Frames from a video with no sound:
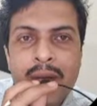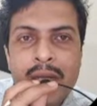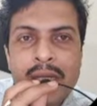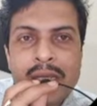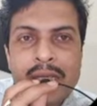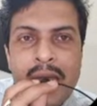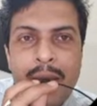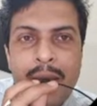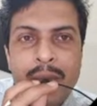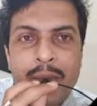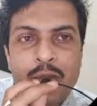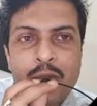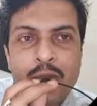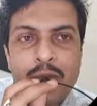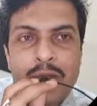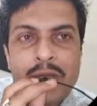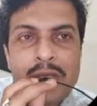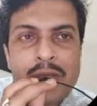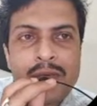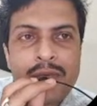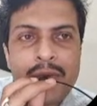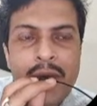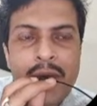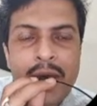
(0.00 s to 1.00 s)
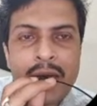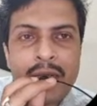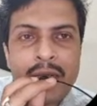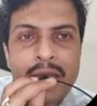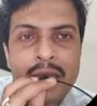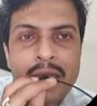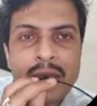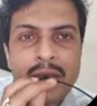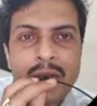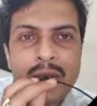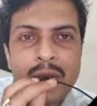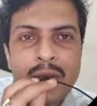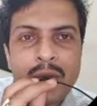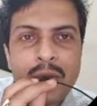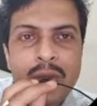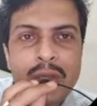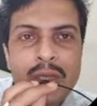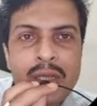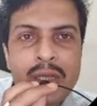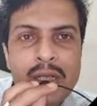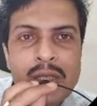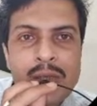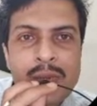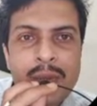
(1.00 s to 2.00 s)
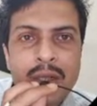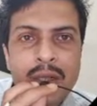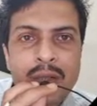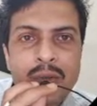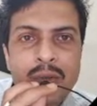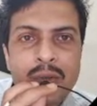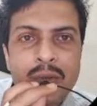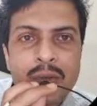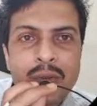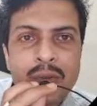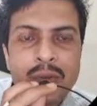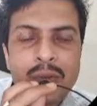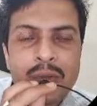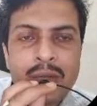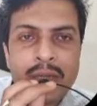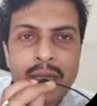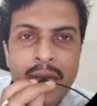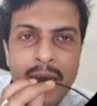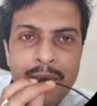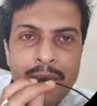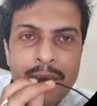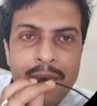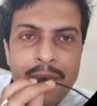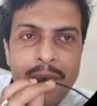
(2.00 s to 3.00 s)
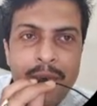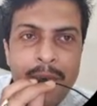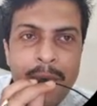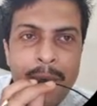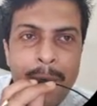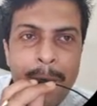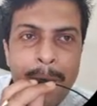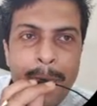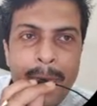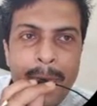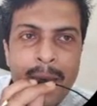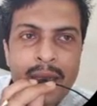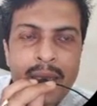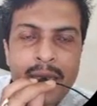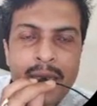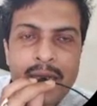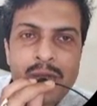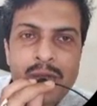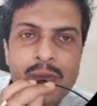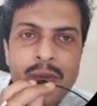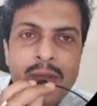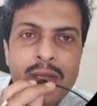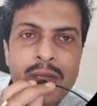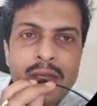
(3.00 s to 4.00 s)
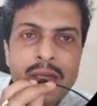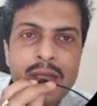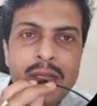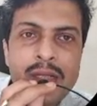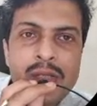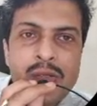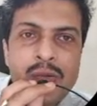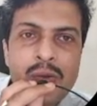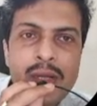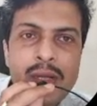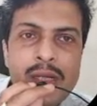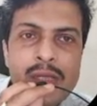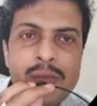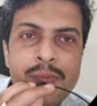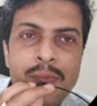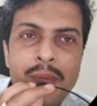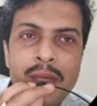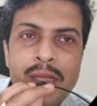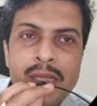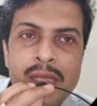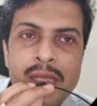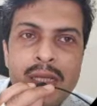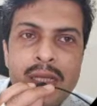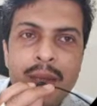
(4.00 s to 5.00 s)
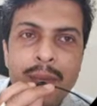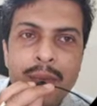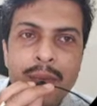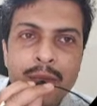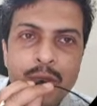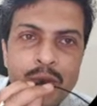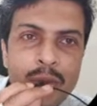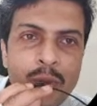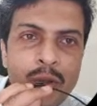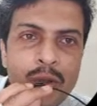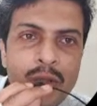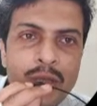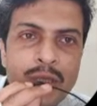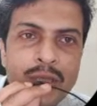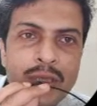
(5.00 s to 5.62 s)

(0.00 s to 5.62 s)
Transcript: pulse amplitude is varied with respect to time. That is why it is known as pulse amplitude